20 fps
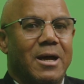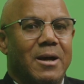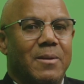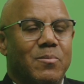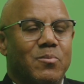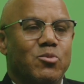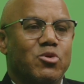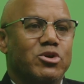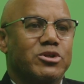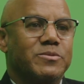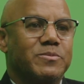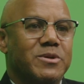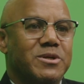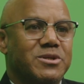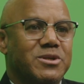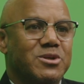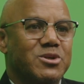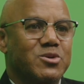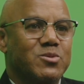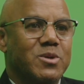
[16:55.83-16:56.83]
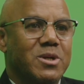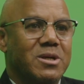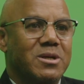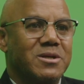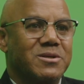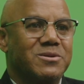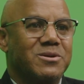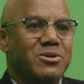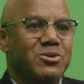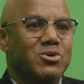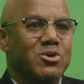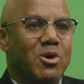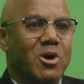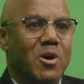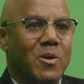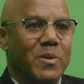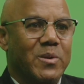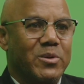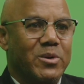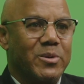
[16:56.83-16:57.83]
most persons would listen to
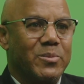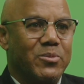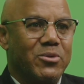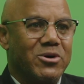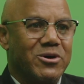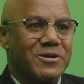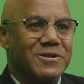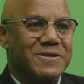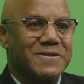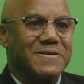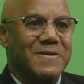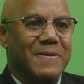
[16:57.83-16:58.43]
our reports.